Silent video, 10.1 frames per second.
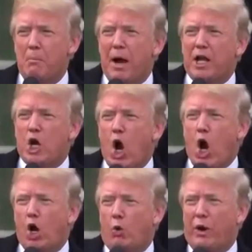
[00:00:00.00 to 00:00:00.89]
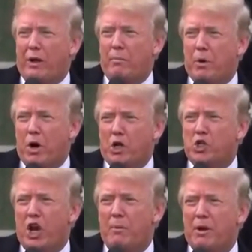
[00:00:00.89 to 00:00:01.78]
by Carl Turkeyberg,
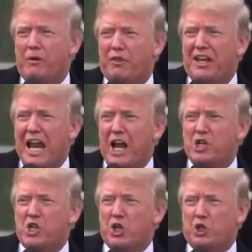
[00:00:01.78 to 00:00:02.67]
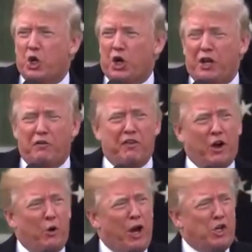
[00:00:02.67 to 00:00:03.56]
chairman of the National Turkey
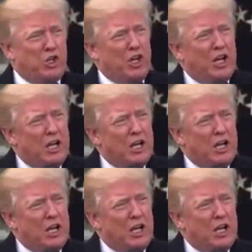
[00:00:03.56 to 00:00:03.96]
Federation,